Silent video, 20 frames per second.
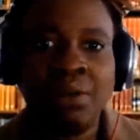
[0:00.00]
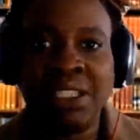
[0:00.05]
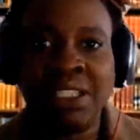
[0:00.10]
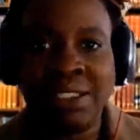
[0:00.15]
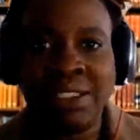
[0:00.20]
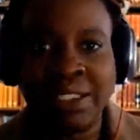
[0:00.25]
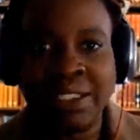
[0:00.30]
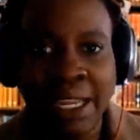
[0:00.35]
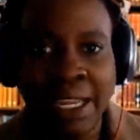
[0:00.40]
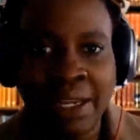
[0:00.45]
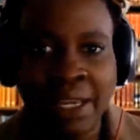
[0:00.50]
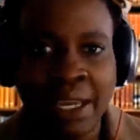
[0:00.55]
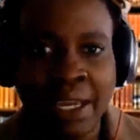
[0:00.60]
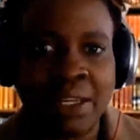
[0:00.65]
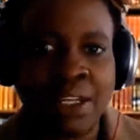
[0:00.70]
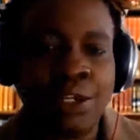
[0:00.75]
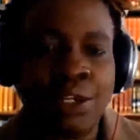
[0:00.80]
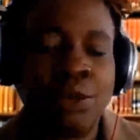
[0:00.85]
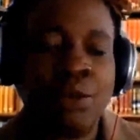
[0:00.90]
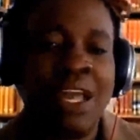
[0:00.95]
the
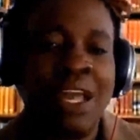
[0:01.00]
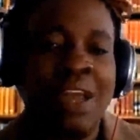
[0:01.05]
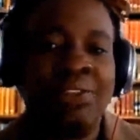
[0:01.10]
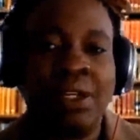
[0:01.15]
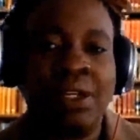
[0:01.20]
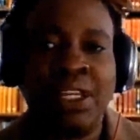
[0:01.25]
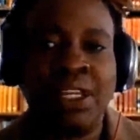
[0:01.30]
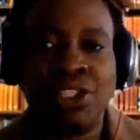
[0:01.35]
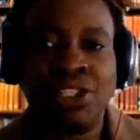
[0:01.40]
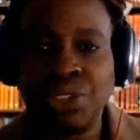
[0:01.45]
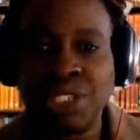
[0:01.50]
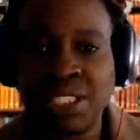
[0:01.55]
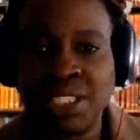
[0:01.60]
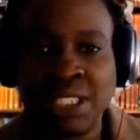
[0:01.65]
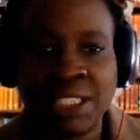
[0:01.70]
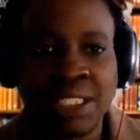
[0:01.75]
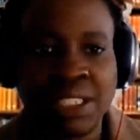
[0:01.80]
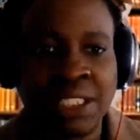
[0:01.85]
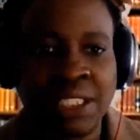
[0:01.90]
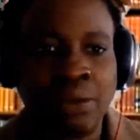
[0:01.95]
data, they don't have
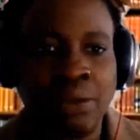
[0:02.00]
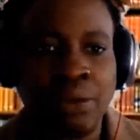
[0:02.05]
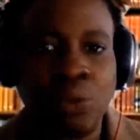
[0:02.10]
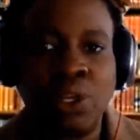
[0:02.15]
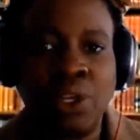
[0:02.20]
electricity?